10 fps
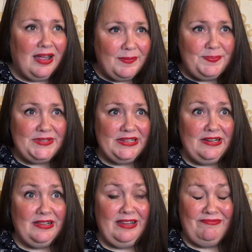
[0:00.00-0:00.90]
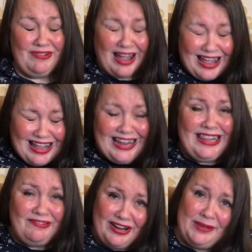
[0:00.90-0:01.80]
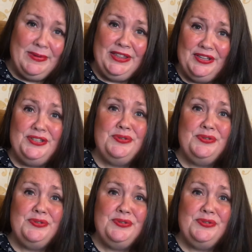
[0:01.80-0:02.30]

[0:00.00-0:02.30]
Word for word: Absolutely, highly recommend this